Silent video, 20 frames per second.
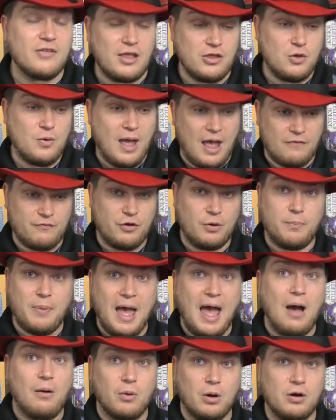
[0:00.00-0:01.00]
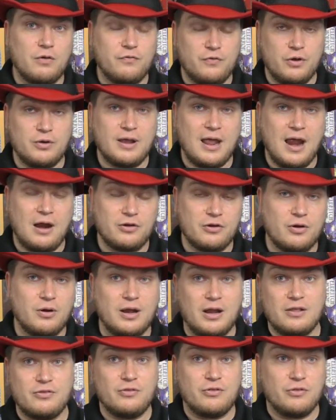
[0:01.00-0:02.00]
that you have your power of your character,
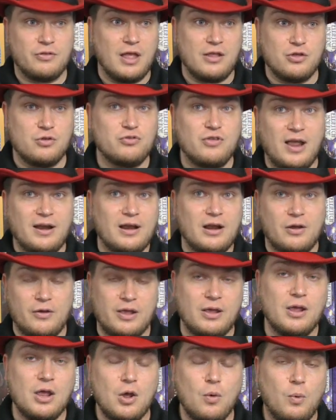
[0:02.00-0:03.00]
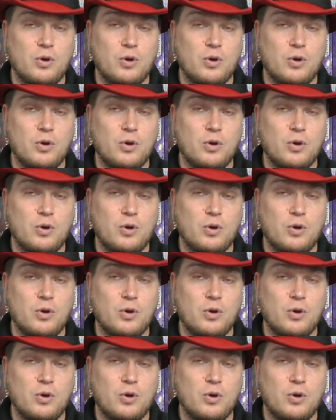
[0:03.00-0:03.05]
and it, that you technically,